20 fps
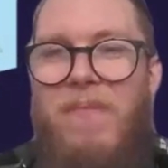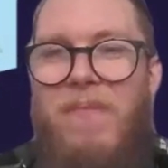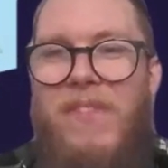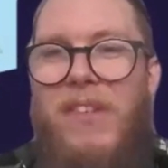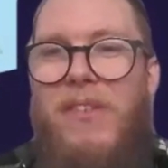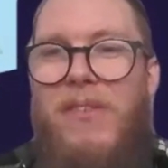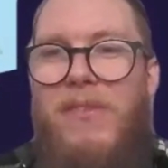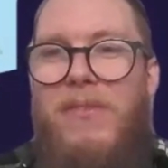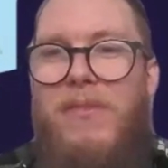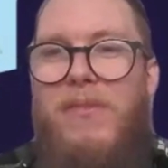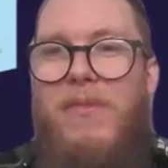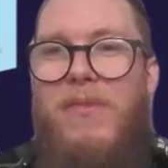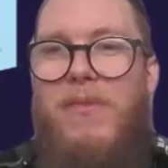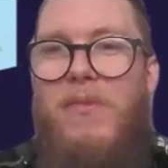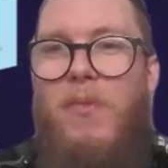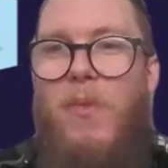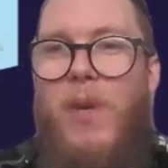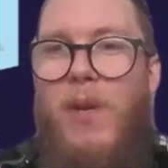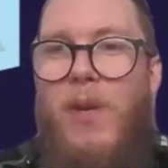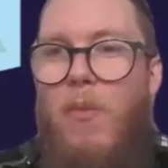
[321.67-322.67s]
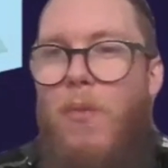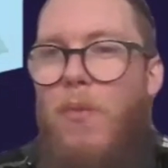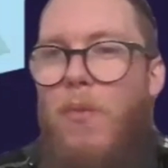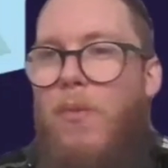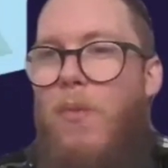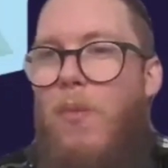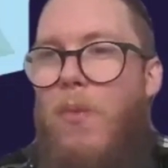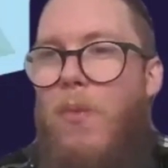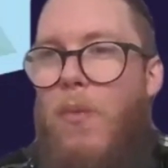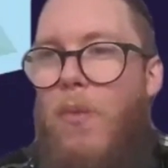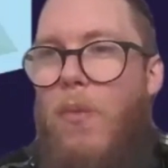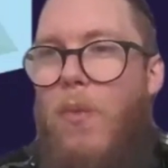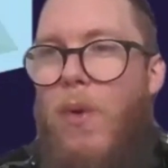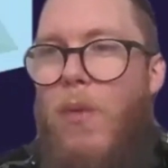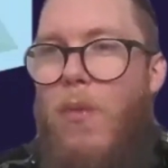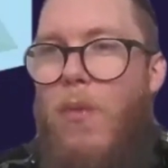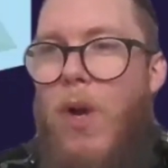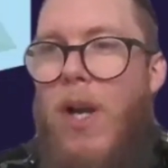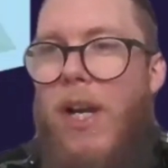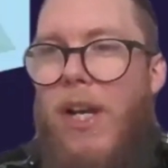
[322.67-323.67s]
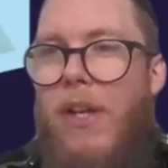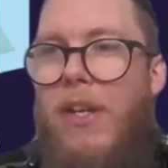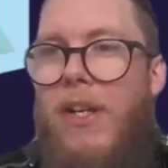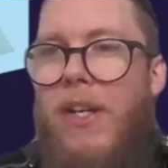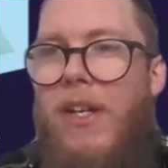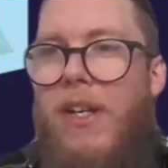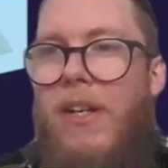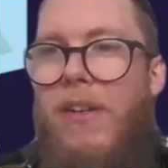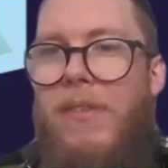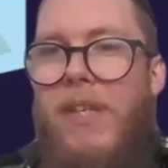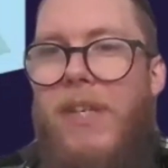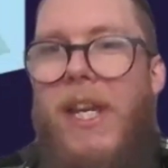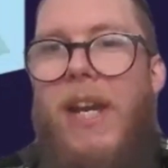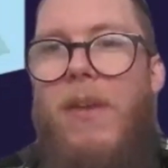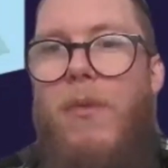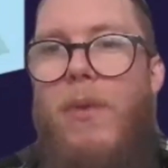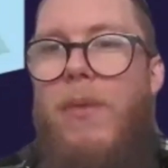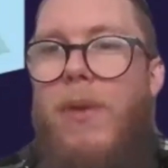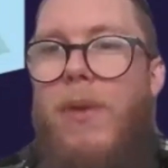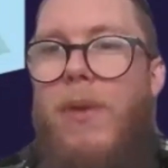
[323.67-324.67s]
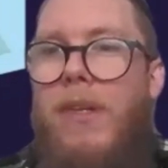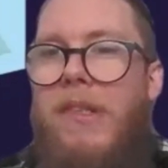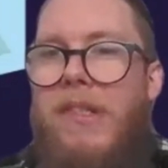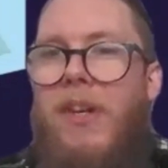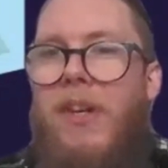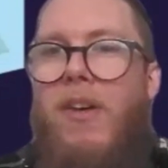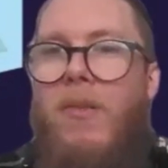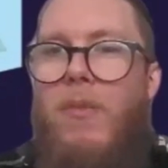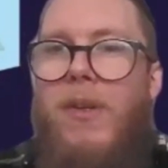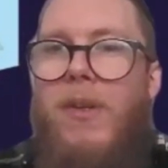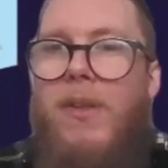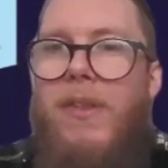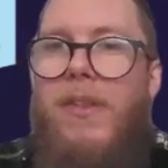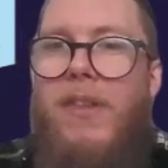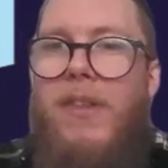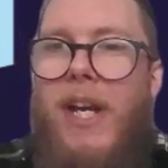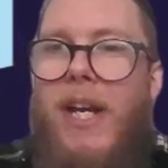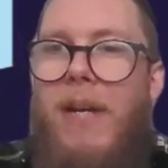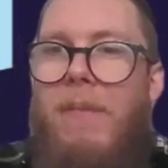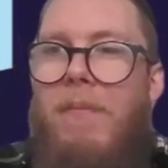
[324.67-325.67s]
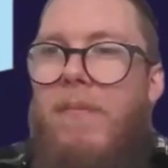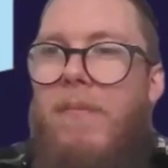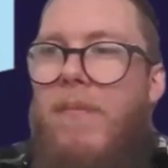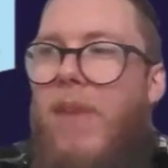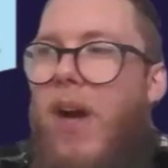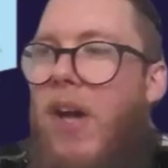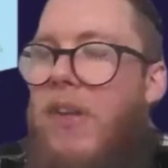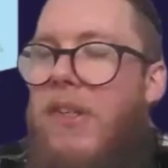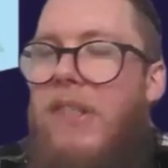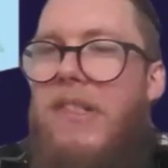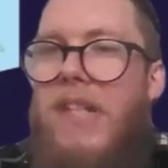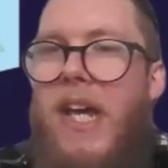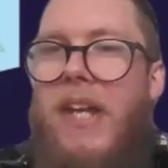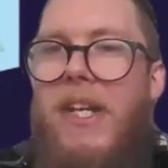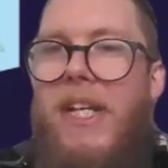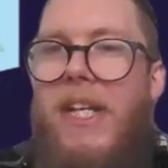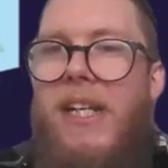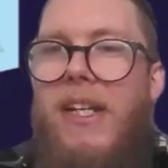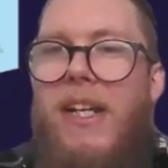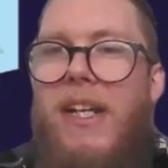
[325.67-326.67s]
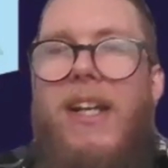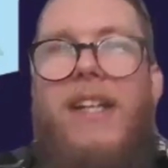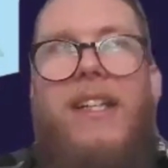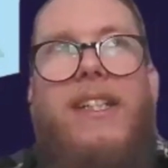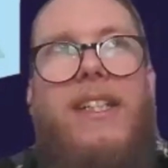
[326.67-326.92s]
So we were gonna start with understanding